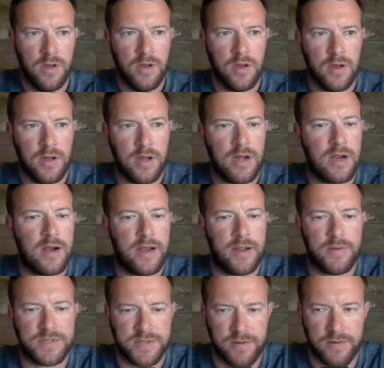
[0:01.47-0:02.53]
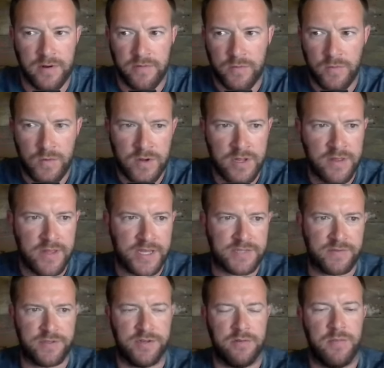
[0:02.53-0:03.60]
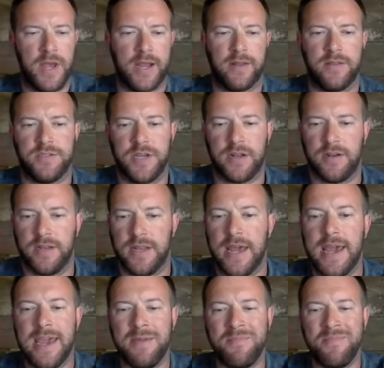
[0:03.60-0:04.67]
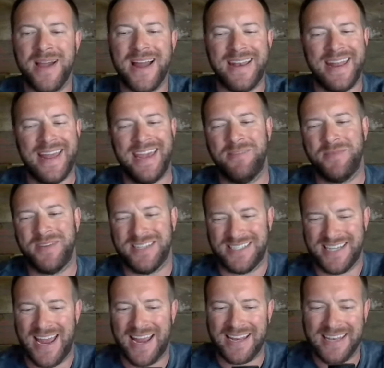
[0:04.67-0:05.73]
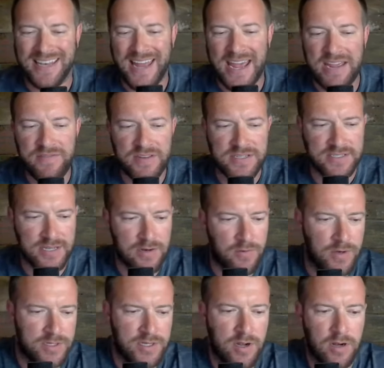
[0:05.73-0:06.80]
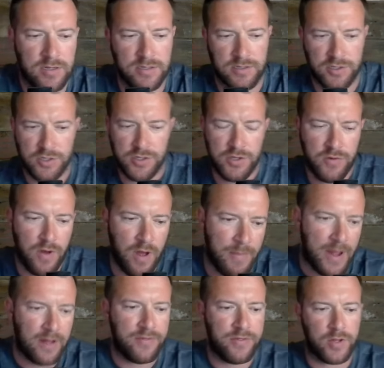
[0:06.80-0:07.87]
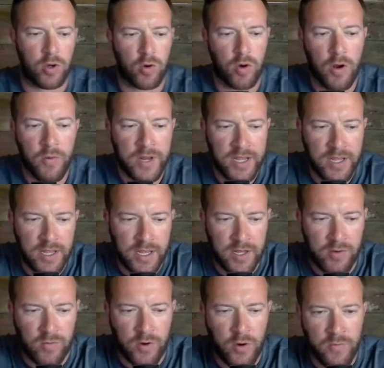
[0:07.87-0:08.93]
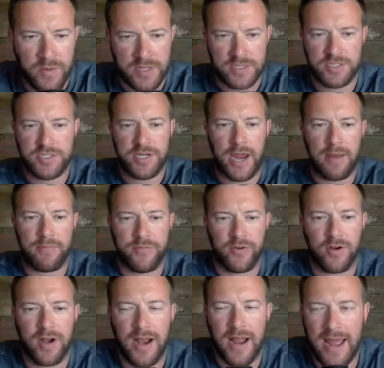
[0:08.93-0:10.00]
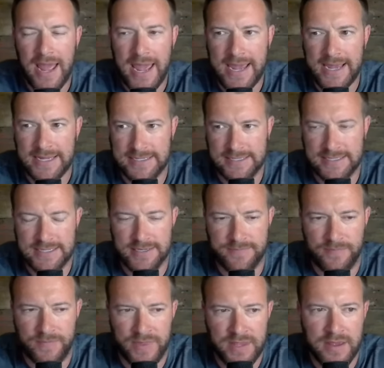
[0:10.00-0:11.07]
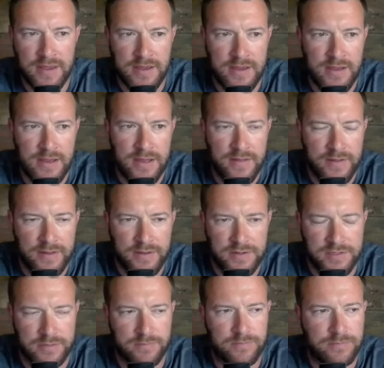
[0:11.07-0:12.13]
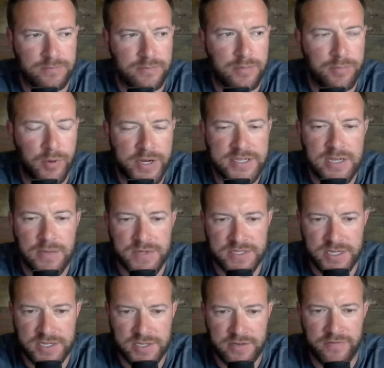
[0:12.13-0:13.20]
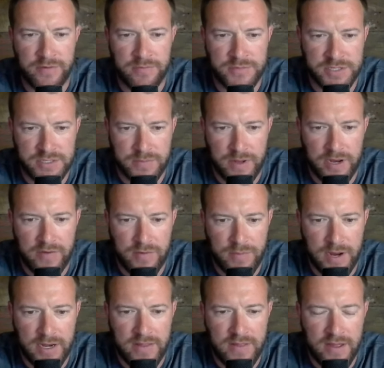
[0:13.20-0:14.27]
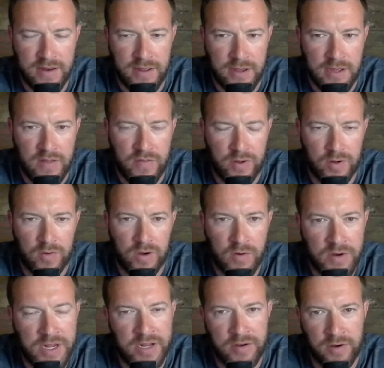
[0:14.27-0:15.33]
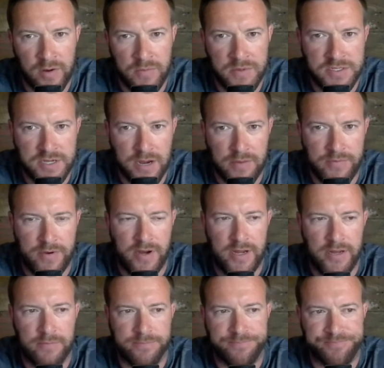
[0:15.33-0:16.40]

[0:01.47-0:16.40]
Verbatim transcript: All right, what's going on, everyone? Thanks for tuning back to the channel today. My name is Zach Davis, and I want to talk to you about the groaning in Romans chapter eight. I think there's a presupposition from just about everybody that the groaning in Romans chapter eight